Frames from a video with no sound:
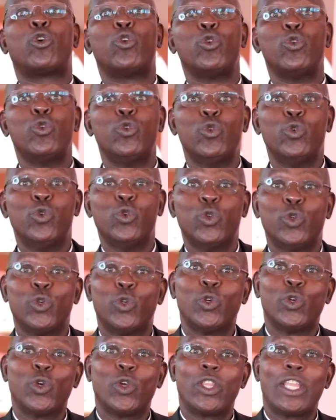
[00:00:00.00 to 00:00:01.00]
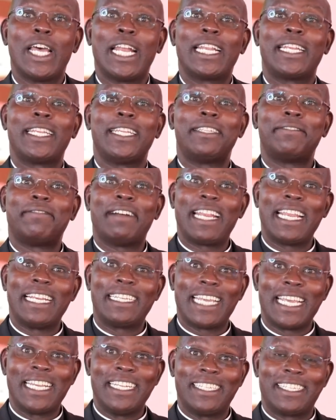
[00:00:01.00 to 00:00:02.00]
clue that it is
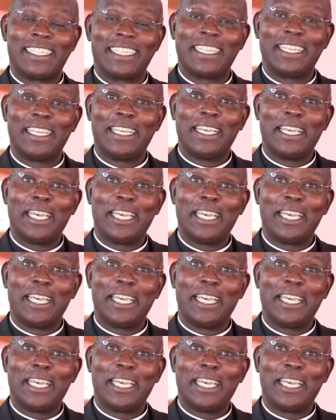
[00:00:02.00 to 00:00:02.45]
Valentine's,